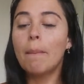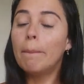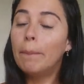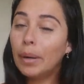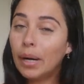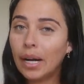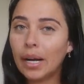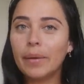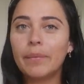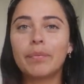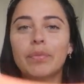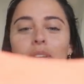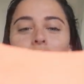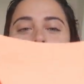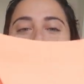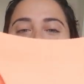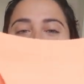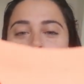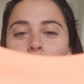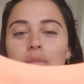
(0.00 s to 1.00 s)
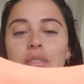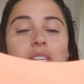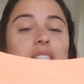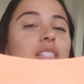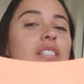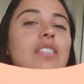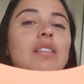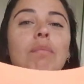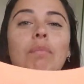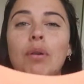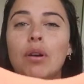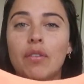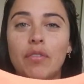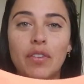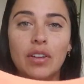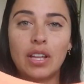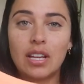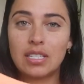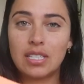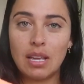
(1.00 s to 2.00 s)
But this is the
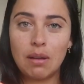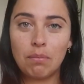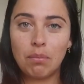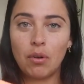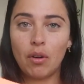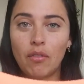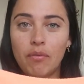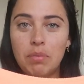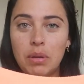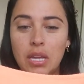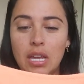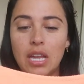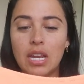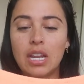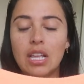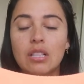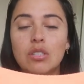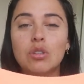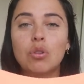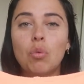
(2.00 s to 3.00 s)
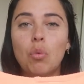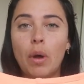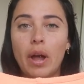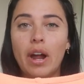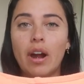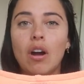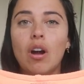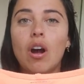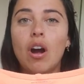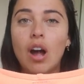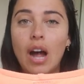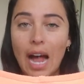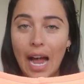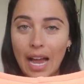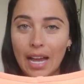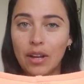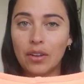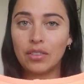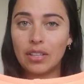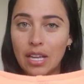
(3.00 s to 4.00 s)
perfect example of bikini to wear
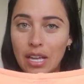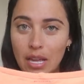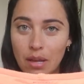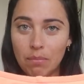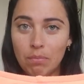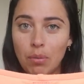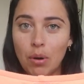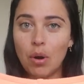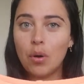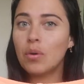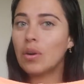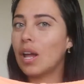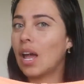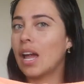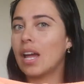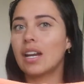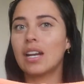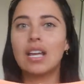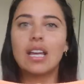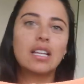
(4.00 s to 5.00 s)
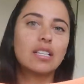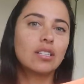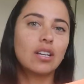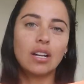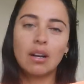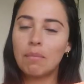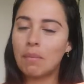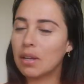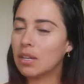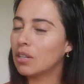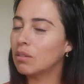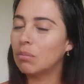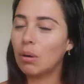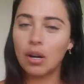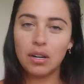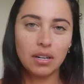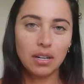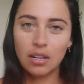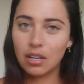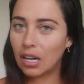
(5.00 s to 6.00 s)
high on the hip bone, and it's gonna make your
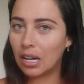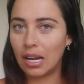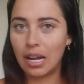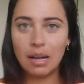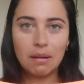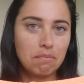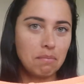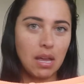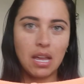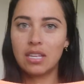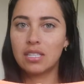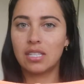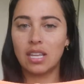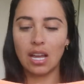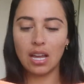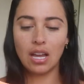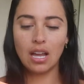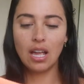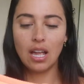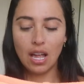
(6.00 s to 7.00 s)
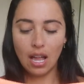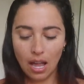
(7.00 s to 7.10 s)
body look amazing.